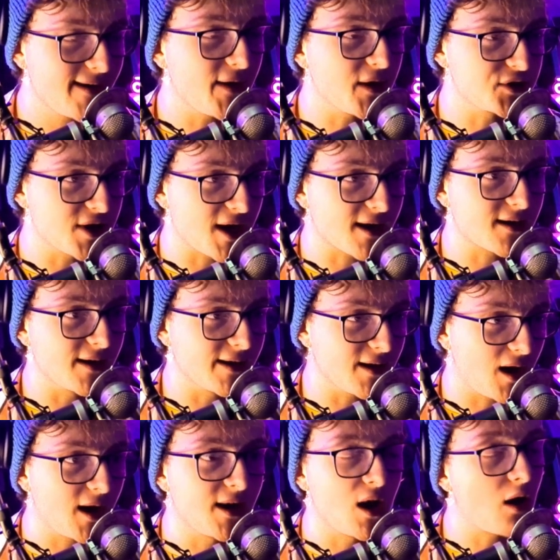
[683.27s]
Exactly.
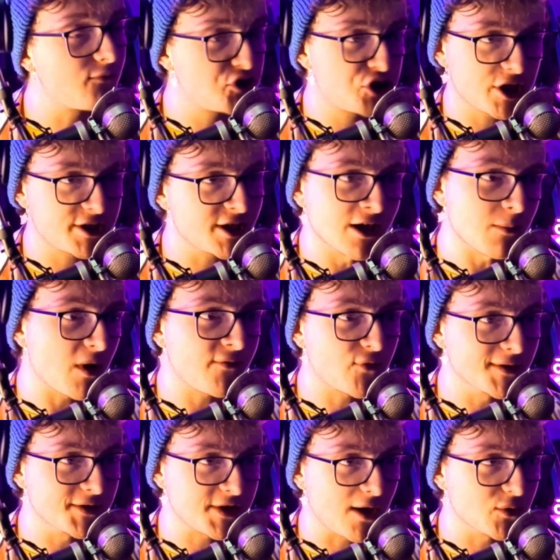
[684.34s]
I love shitting at my
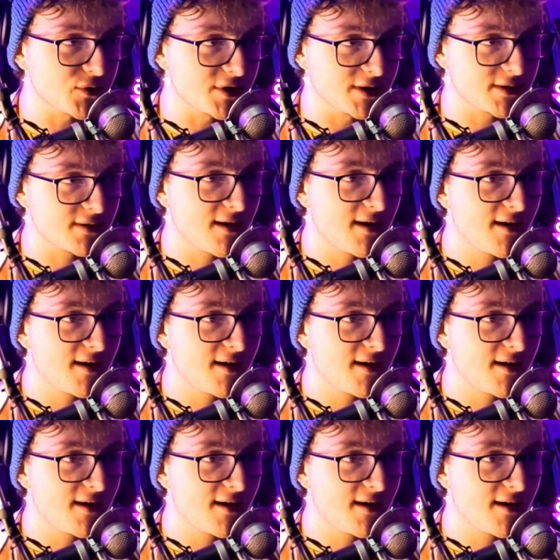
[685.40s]
friends' houses.